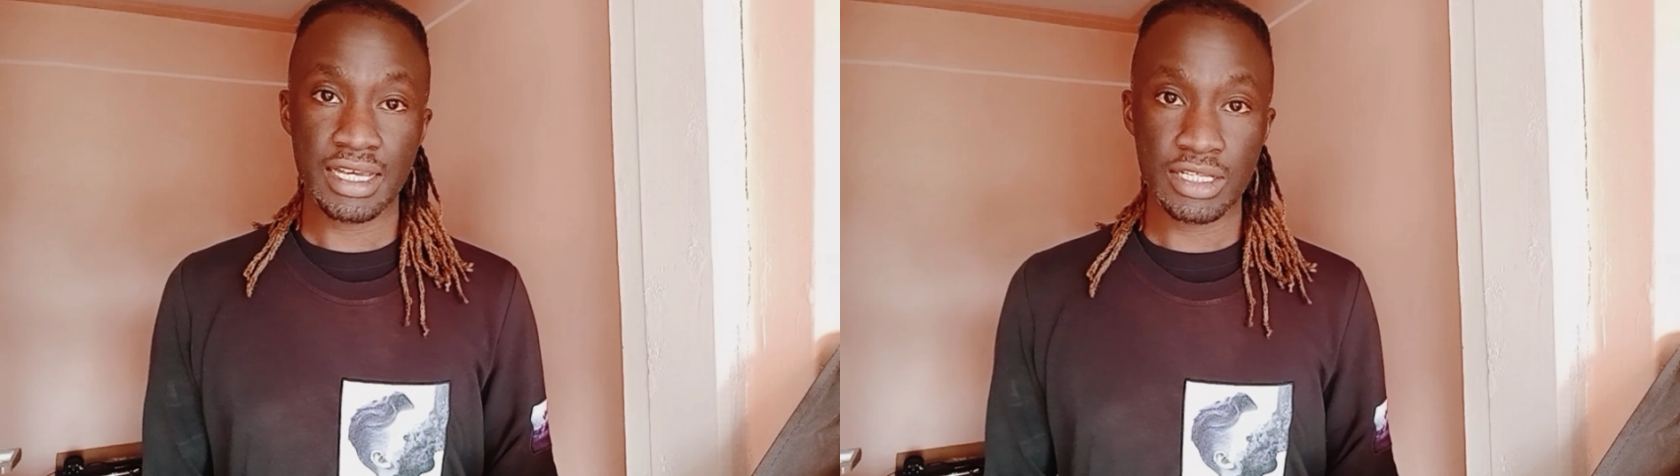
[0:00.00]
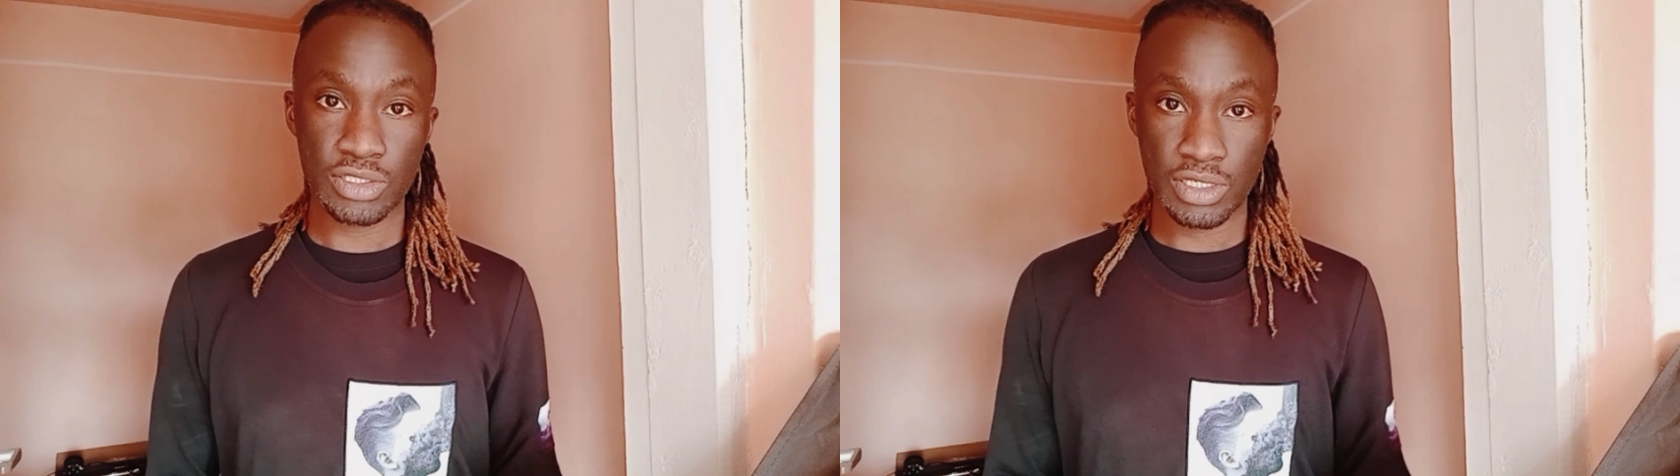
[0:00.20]

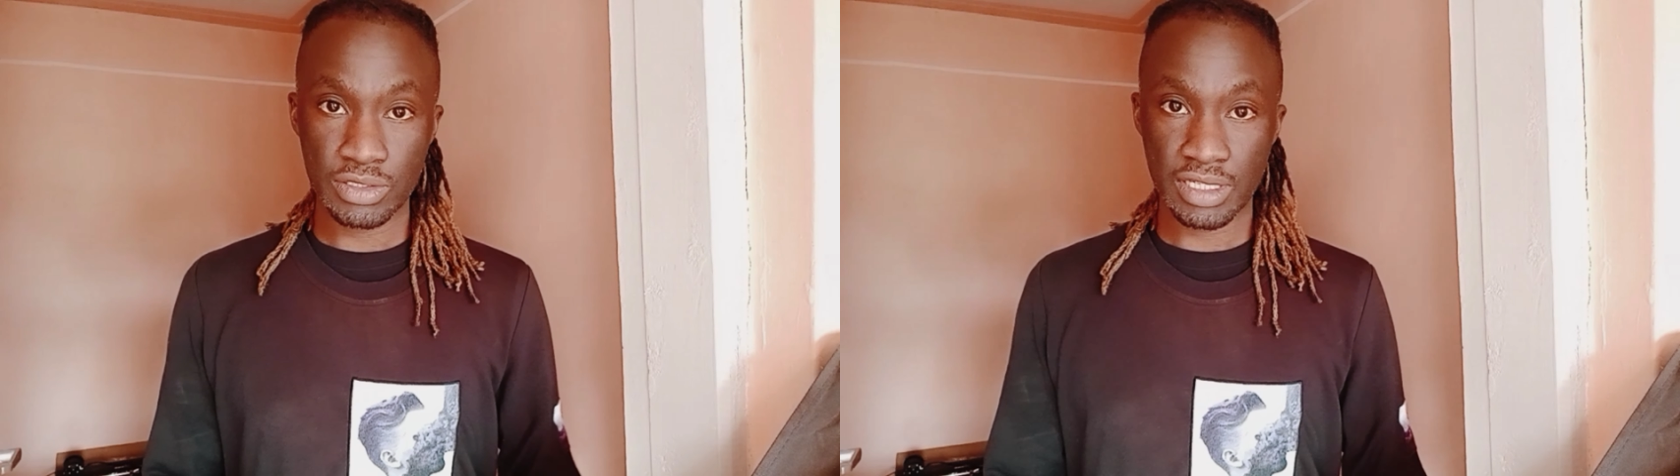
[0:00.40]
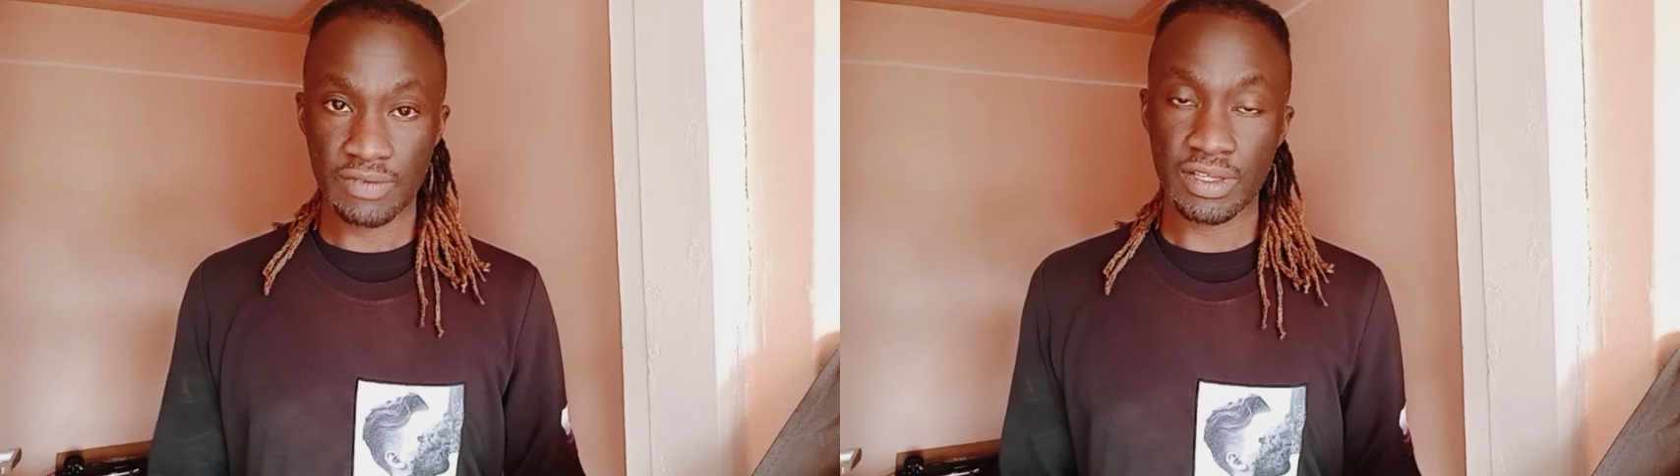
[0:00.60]
is going to
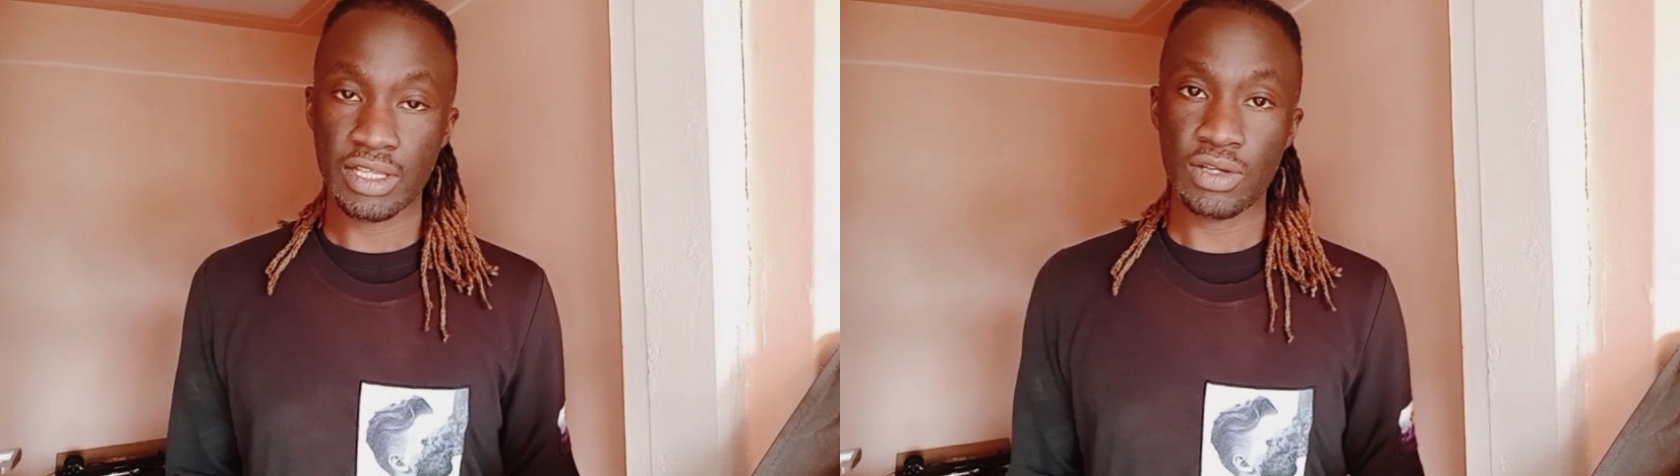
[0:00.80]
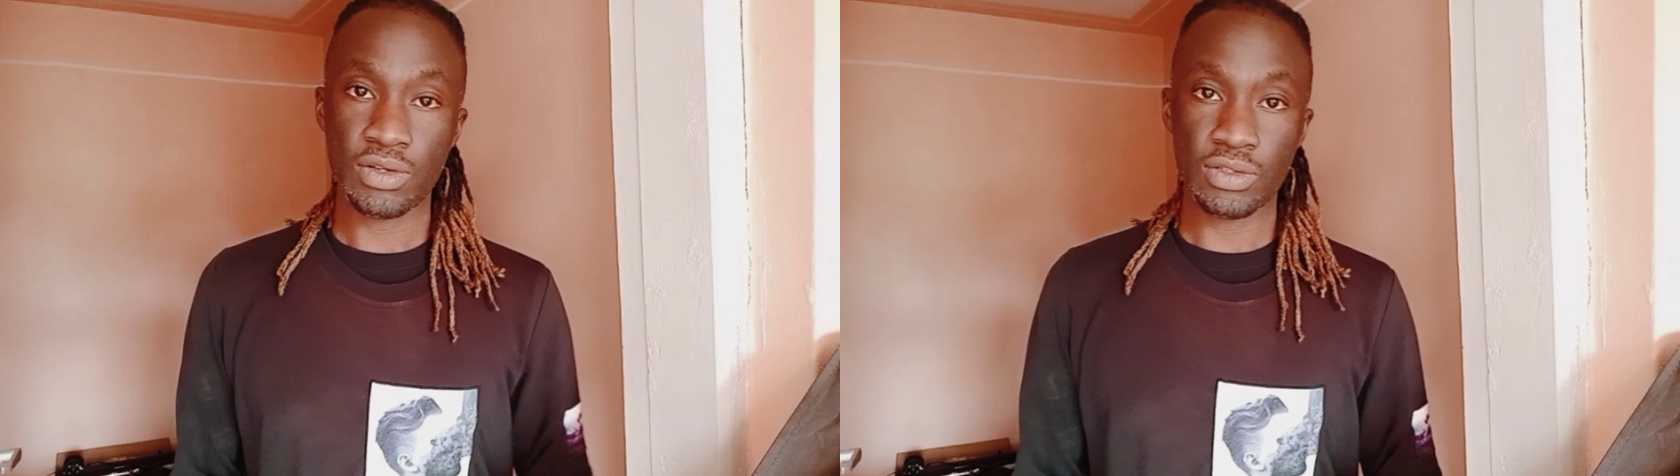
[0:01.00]
cover the
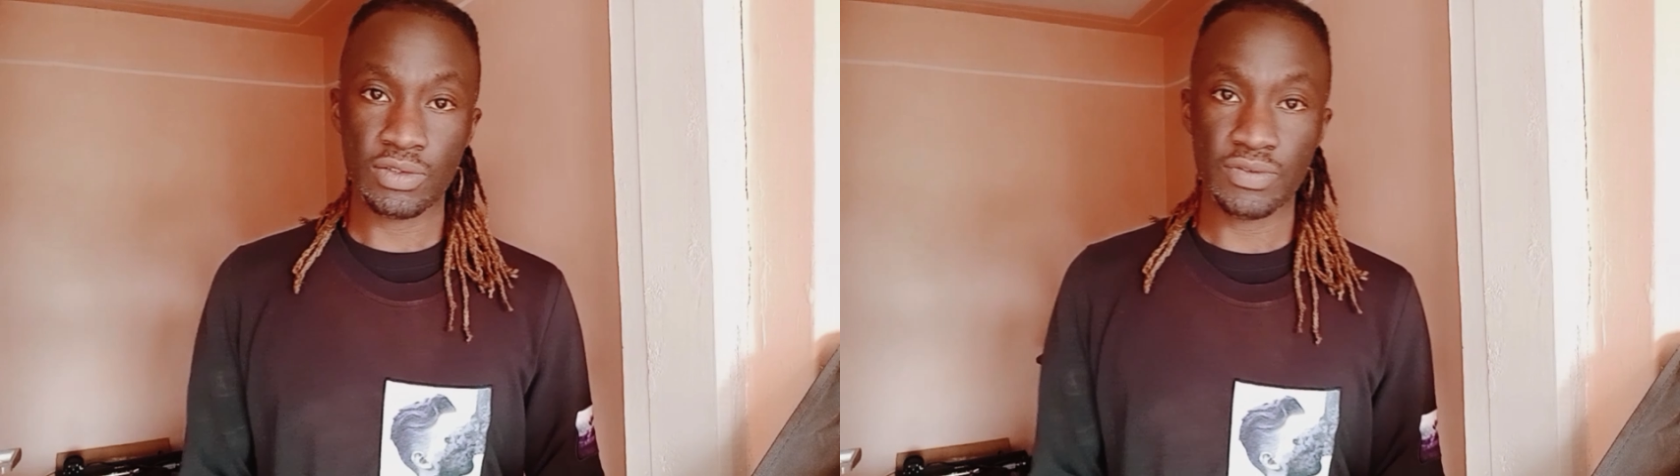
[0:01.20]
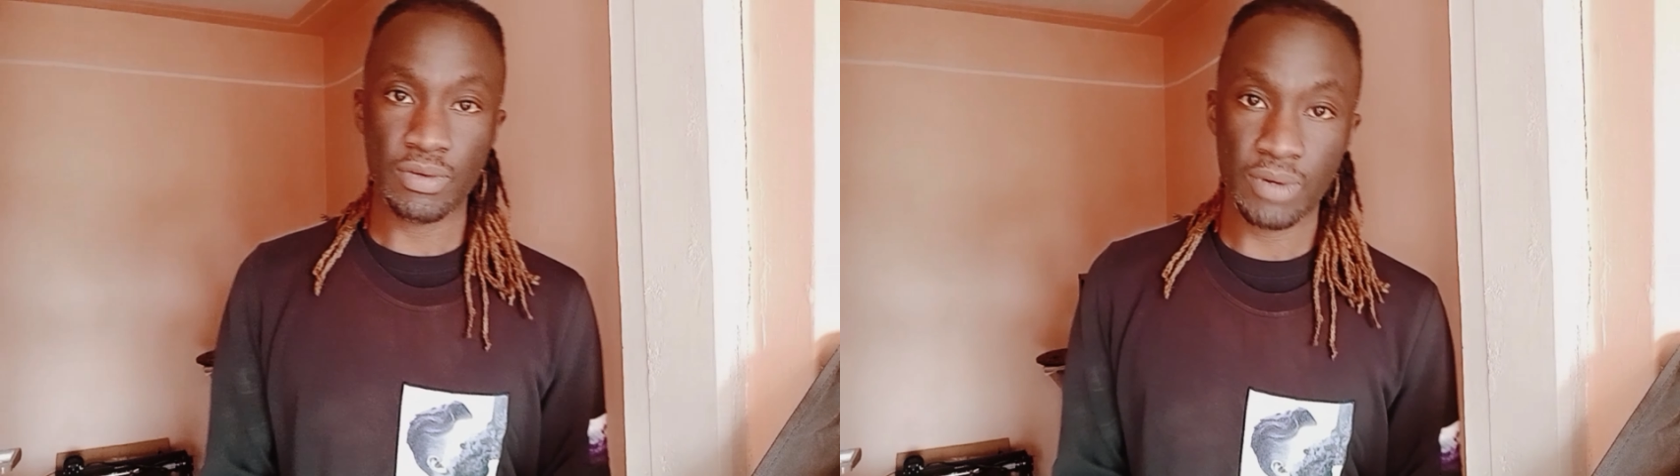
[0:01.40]
whole
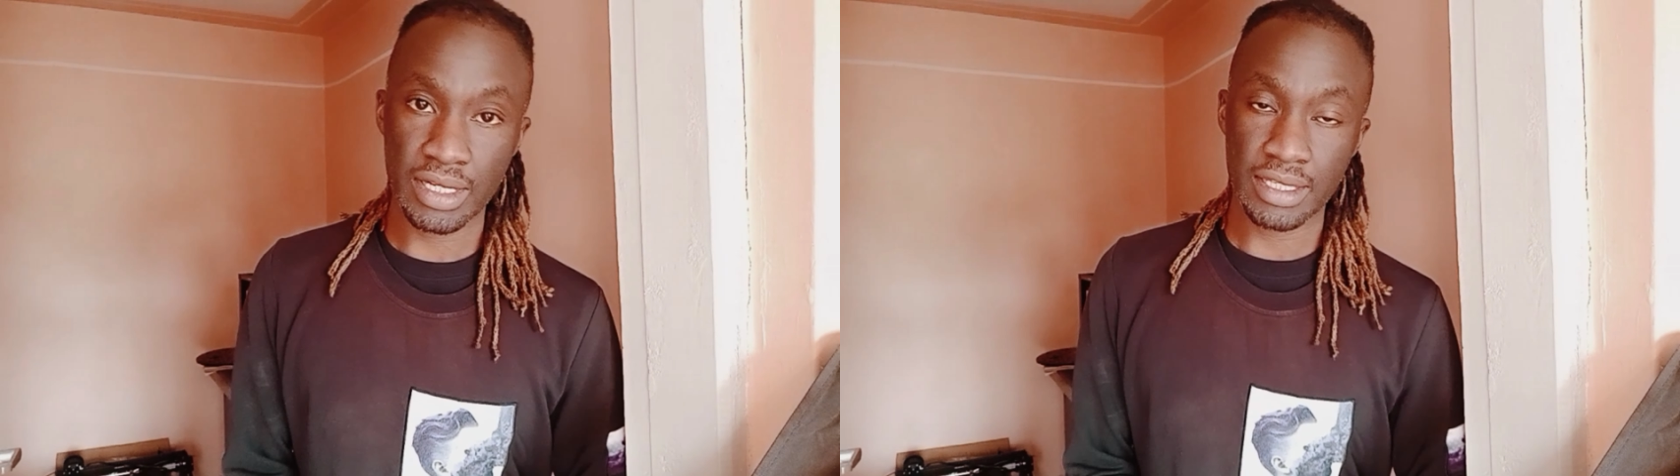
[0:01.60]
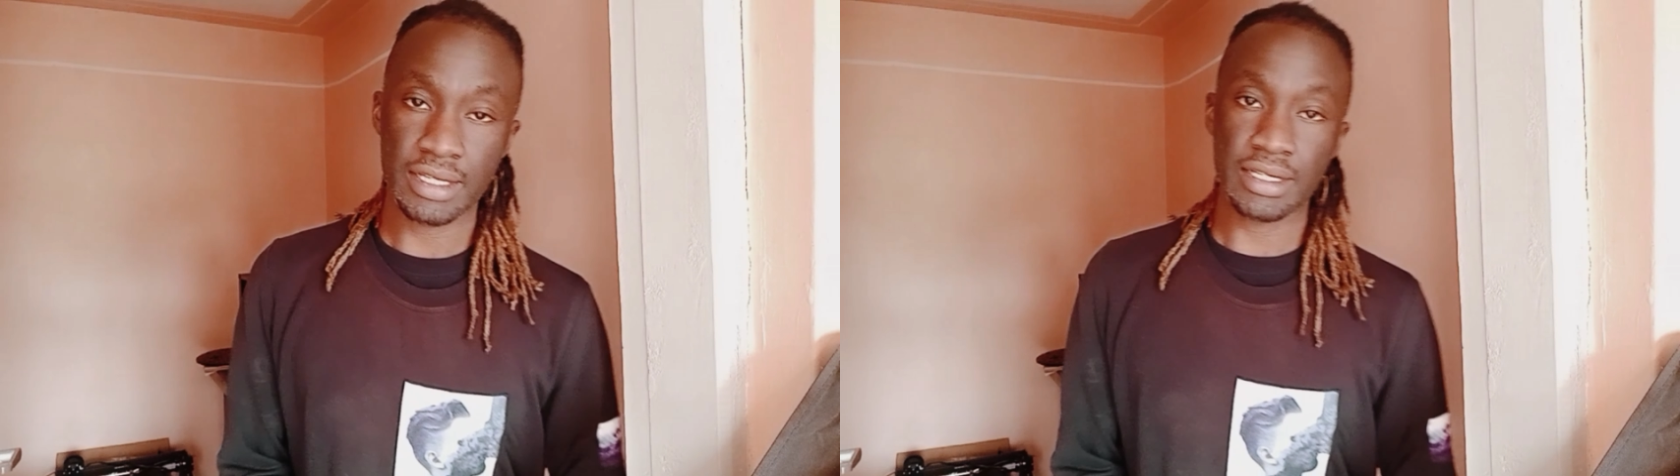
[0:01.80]
of the
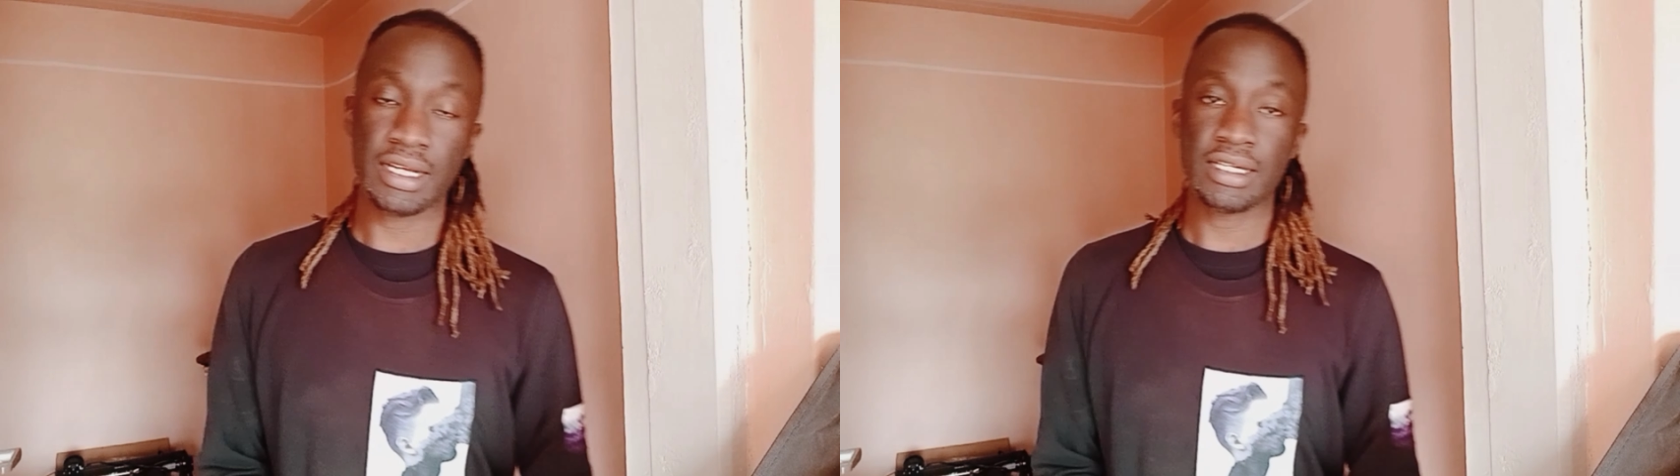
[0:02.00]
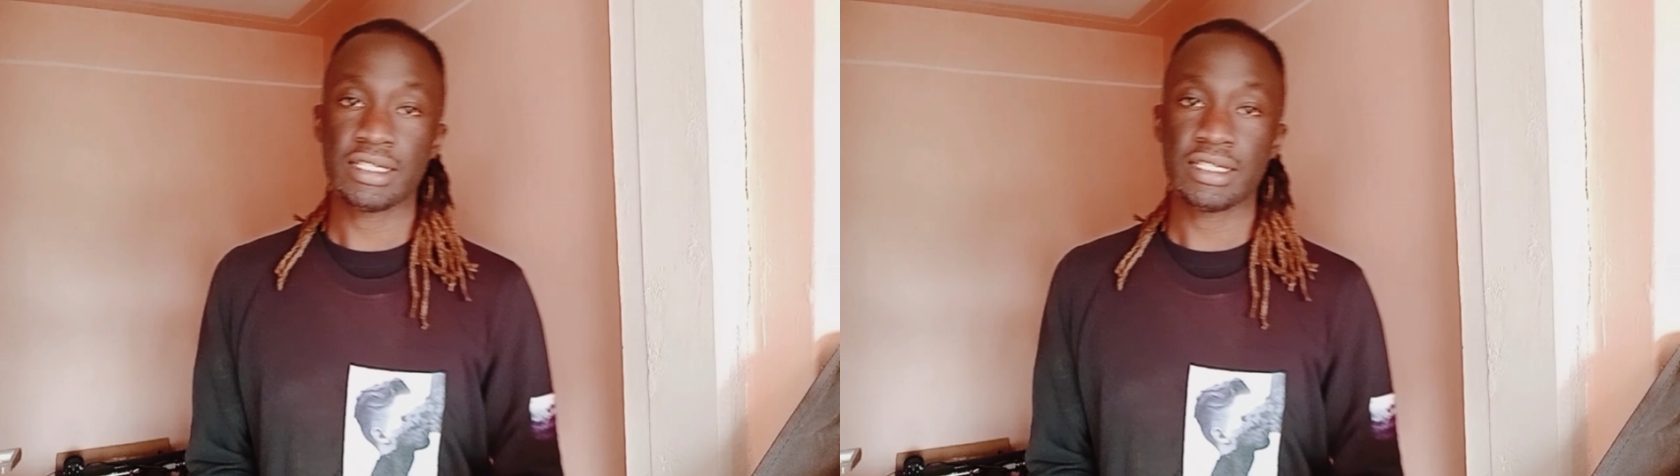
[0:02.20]
work area.